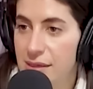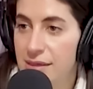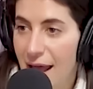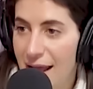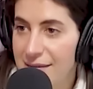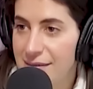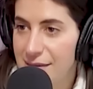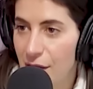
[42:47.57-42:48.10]

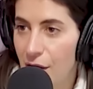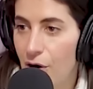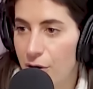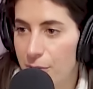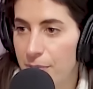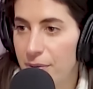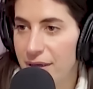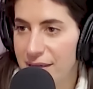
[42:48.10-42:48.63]
that's the
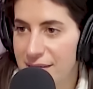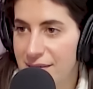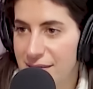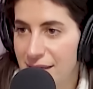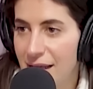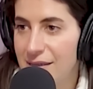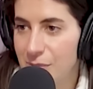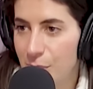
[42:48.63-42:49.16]
hard place.
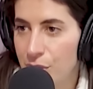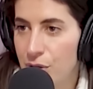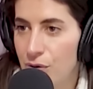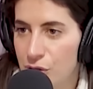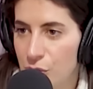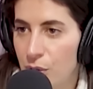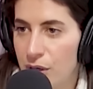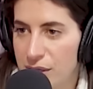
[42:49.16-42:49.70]
That's when right. you're
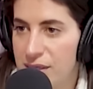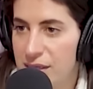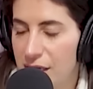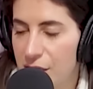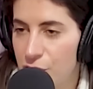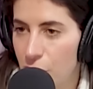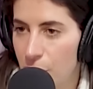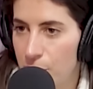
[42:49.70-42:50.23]
doing the ski
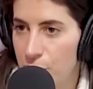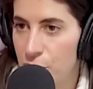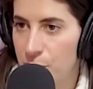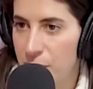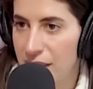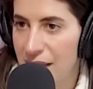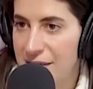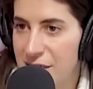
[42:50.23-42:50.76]
trip. Should
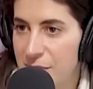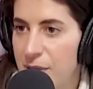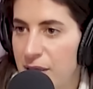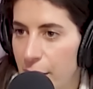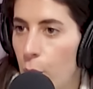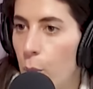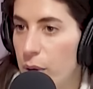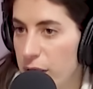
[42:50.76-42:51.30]
be has to be
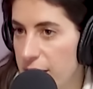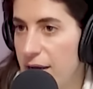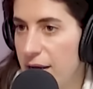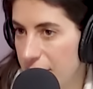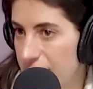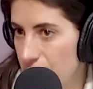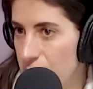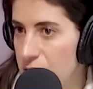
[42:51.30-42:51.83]
like a week
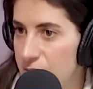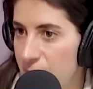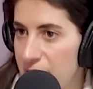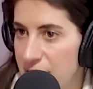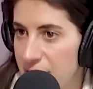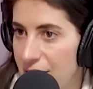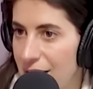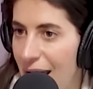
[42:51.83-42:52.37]
if you're
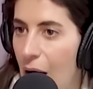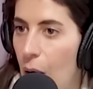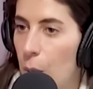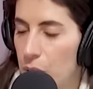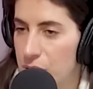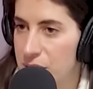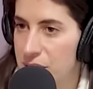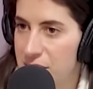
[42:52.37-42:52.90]
spending
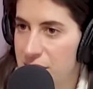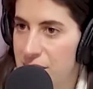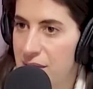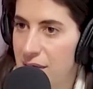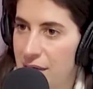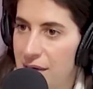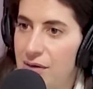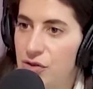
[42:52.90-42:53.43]
hours.
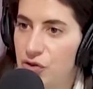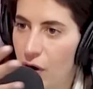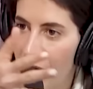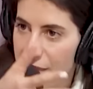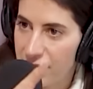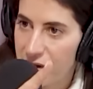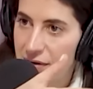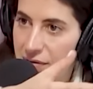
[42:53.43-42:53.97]
Yeah, that,
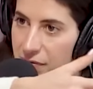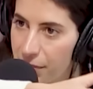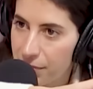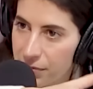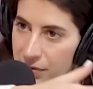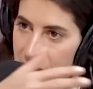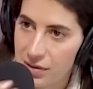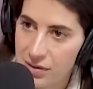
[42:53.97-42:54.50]
driving it,
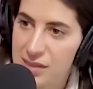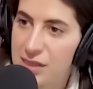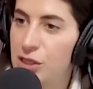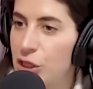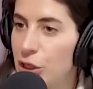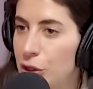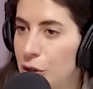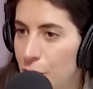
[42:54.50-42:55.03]
from the it's the
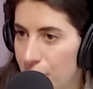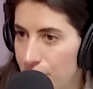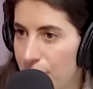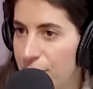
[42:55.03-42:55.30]
Tulum of